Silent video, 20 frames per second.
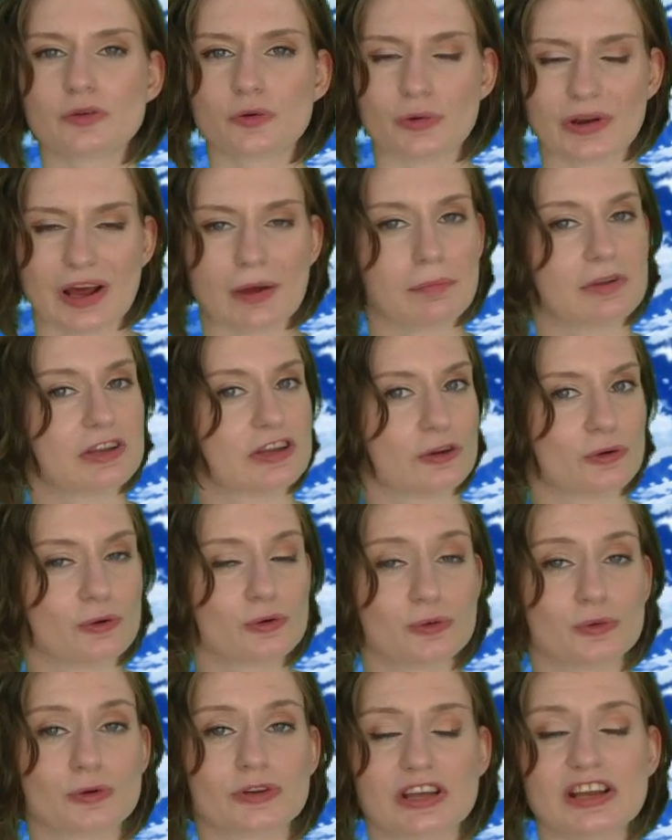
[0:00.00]
grown up in the
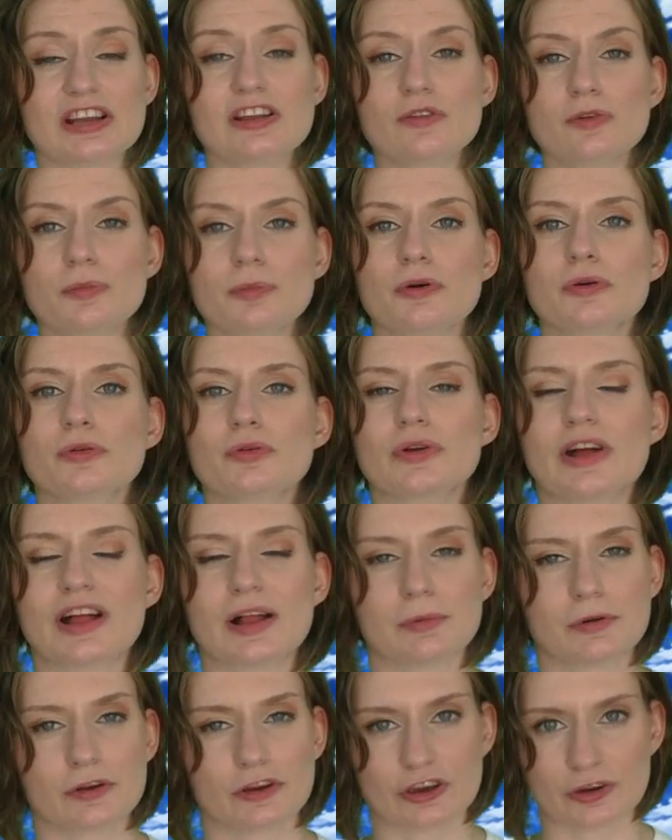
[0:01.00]
old world and is supposed to
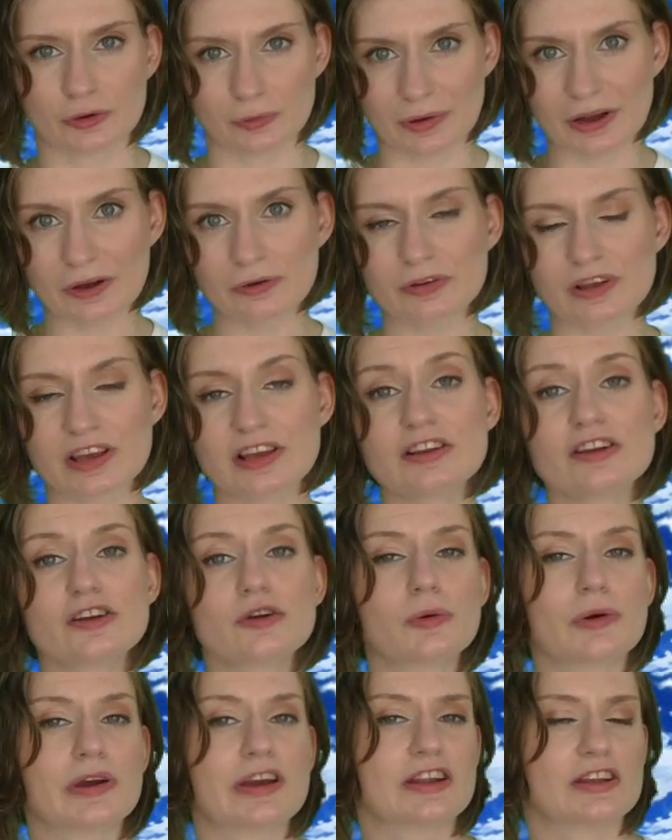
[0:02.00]
help her get around and
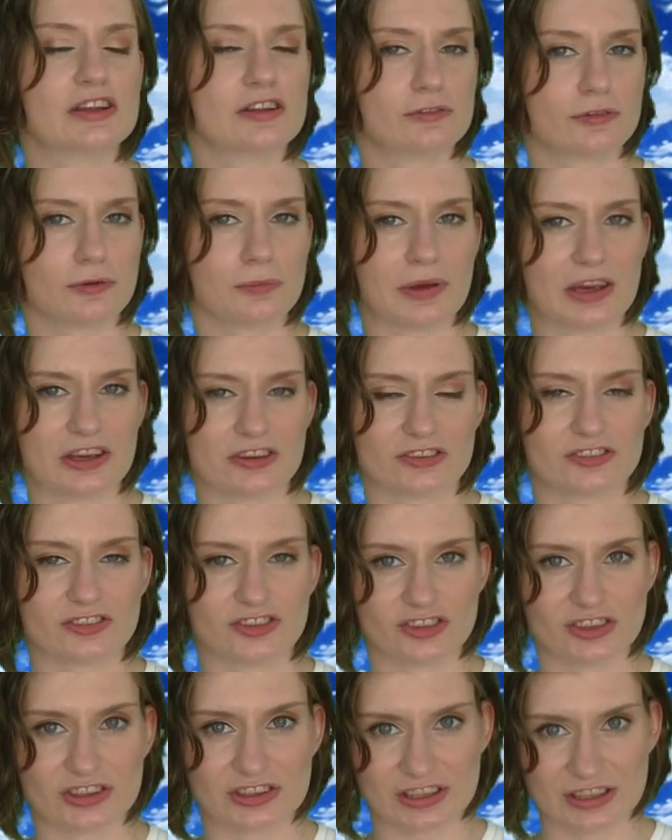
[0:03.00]
acquire the information
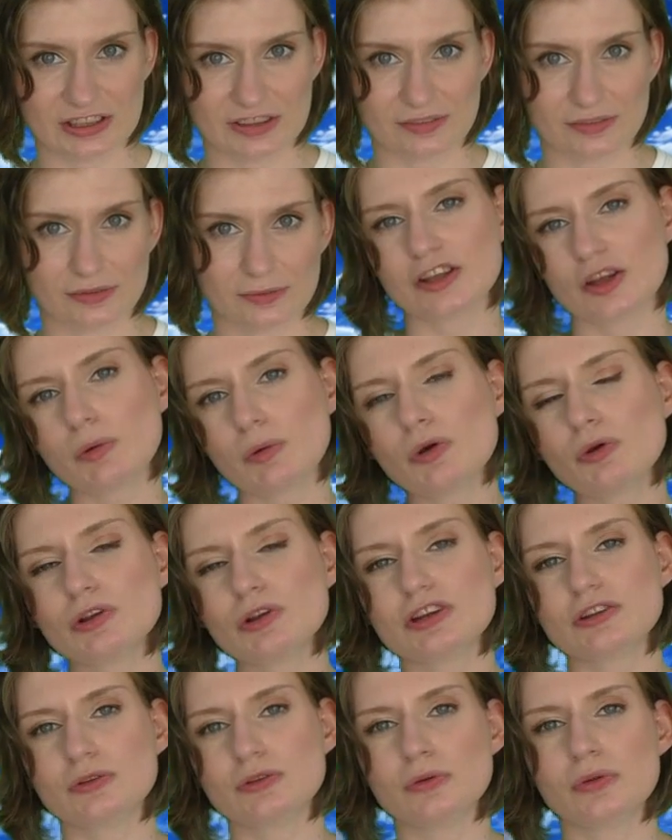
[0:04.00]
she needs. There are
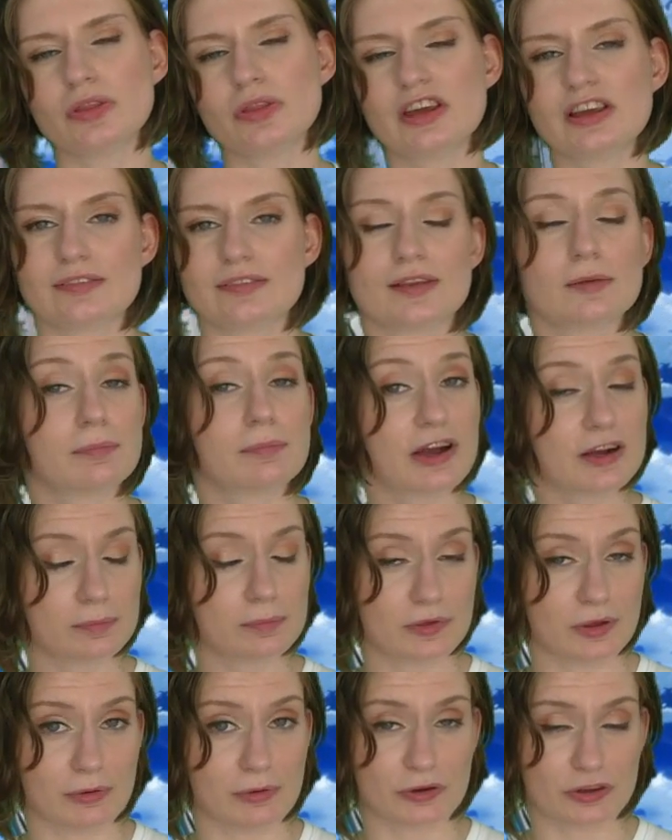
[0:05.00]
only two things that bug
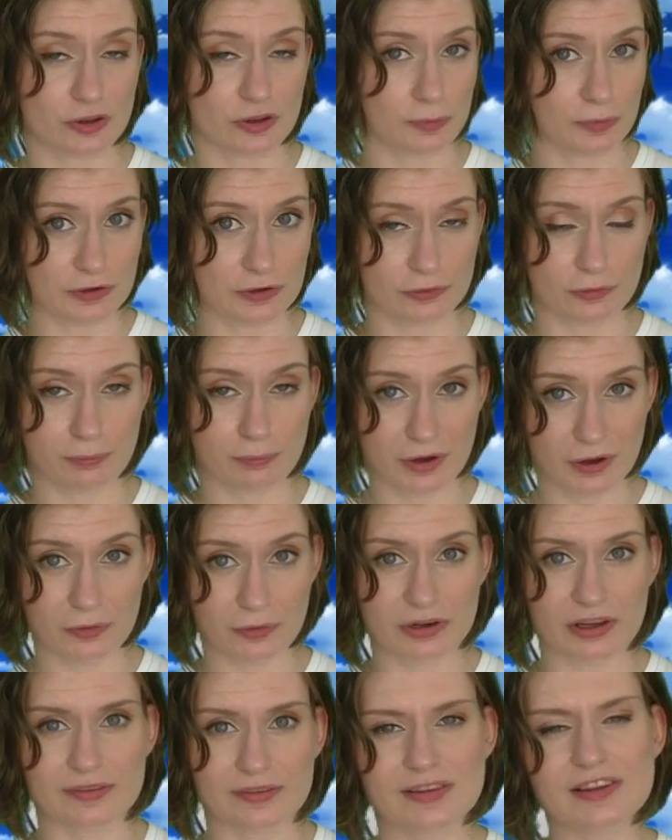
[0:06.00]
me about Expelled from
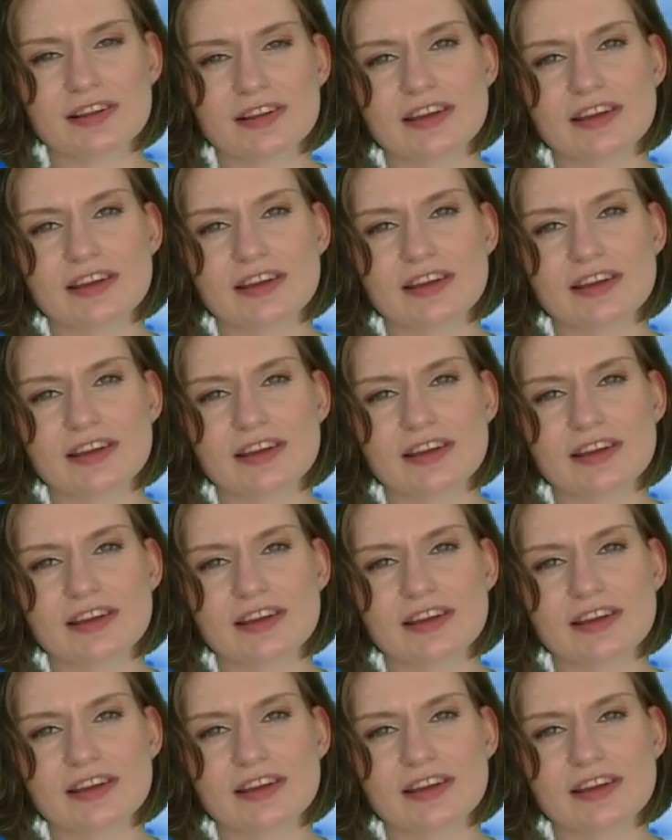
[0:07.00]
Paradise, and